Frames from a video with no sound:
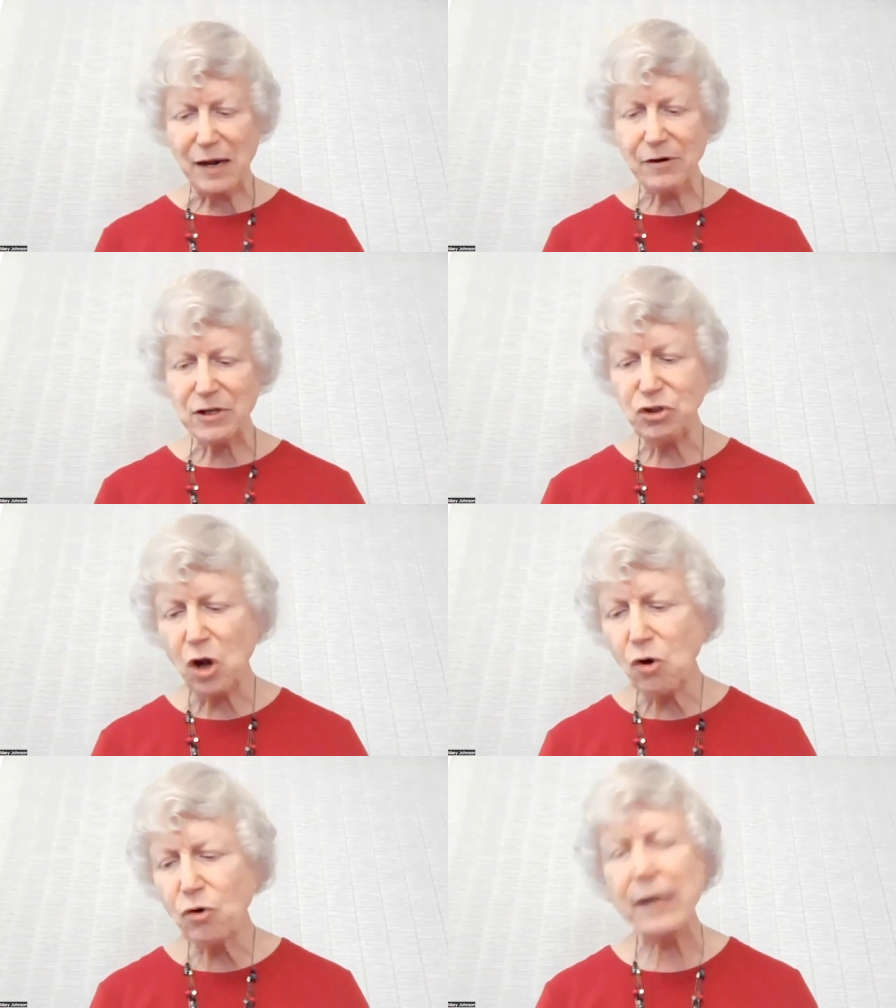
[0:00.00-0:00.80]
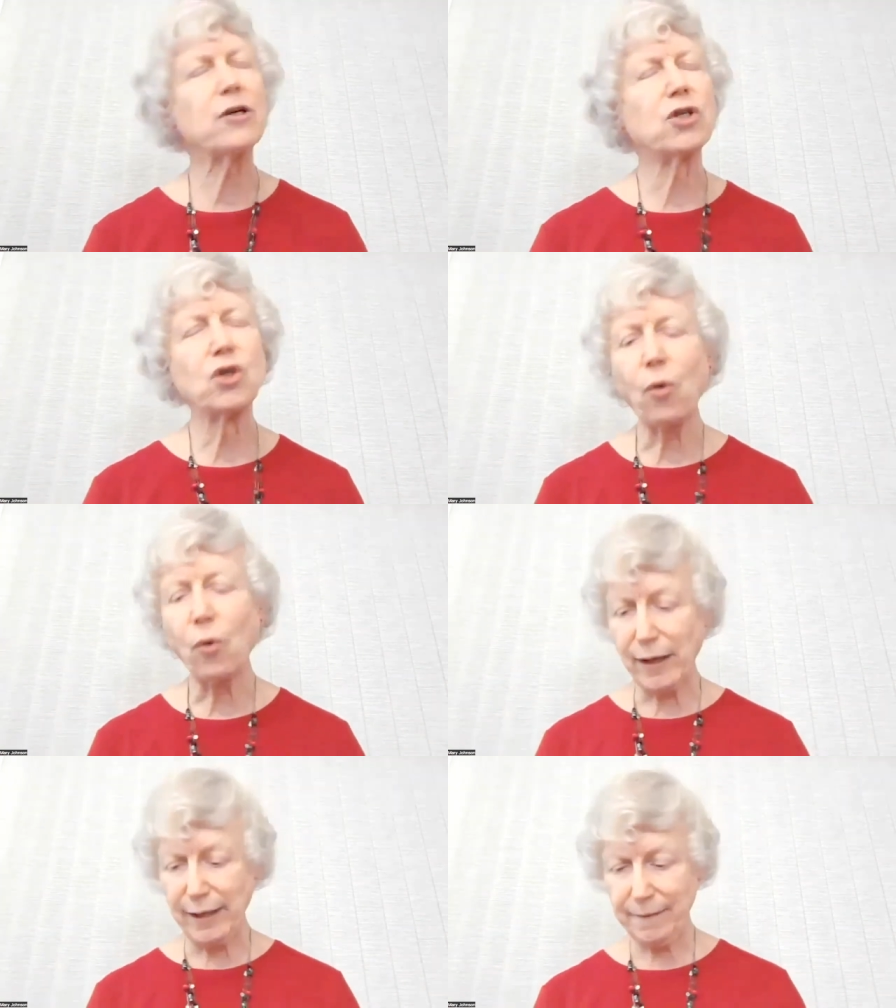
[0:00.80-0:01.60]
There is no greater
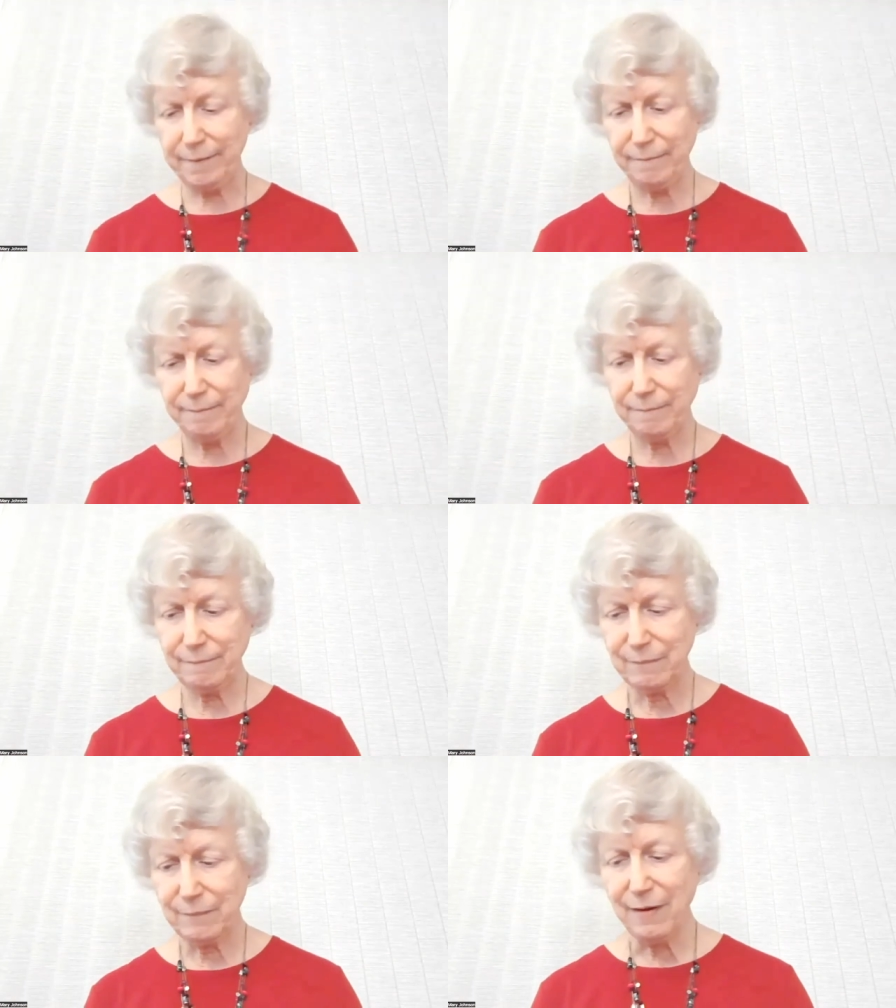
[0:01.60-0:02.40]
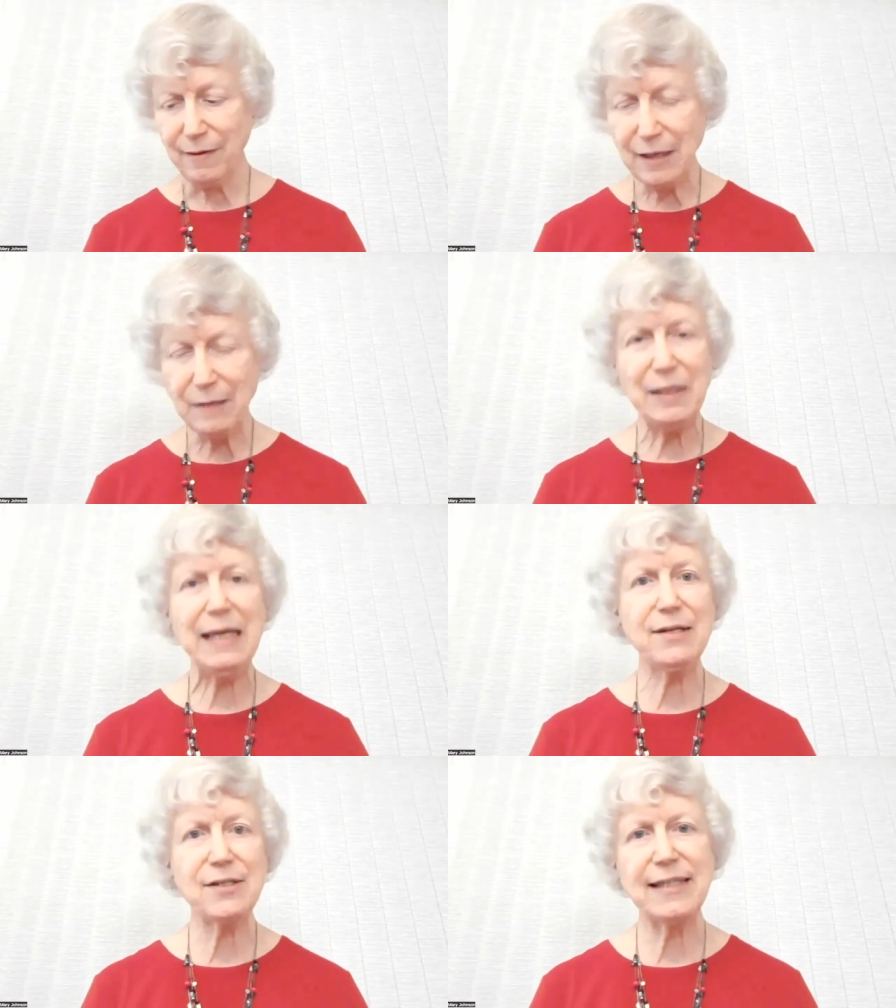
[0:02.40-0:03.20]
joy than
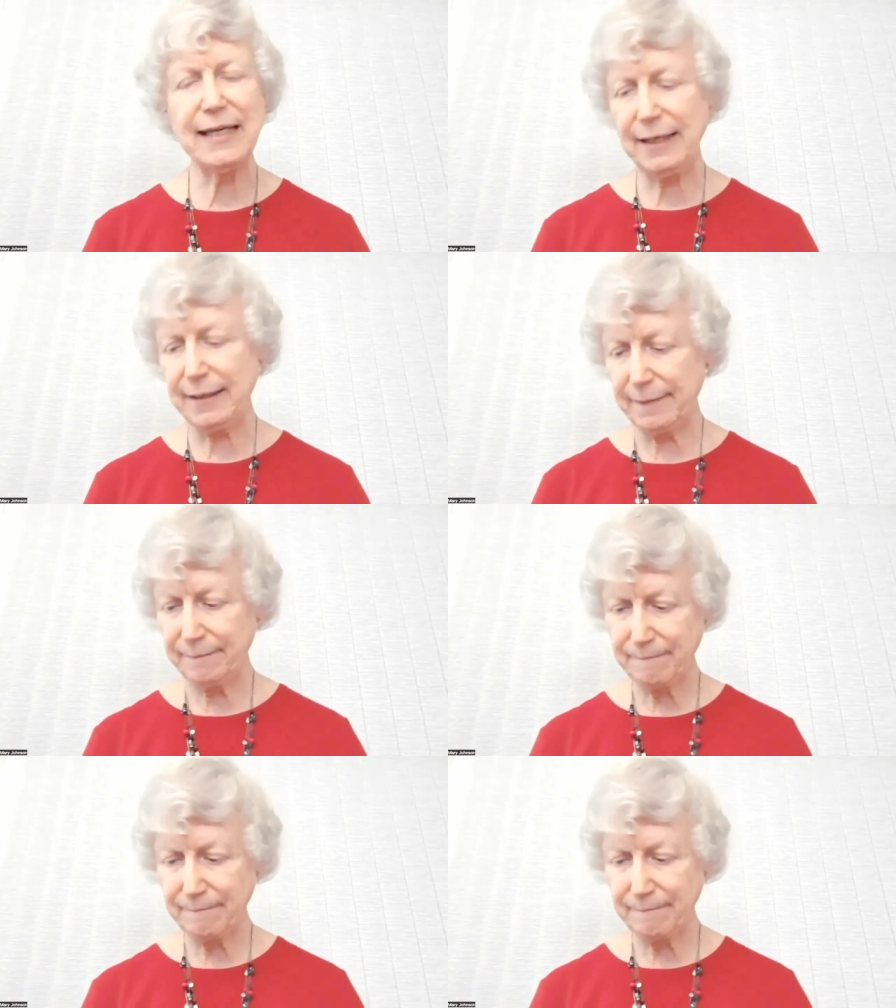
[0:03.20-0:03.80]
being seen.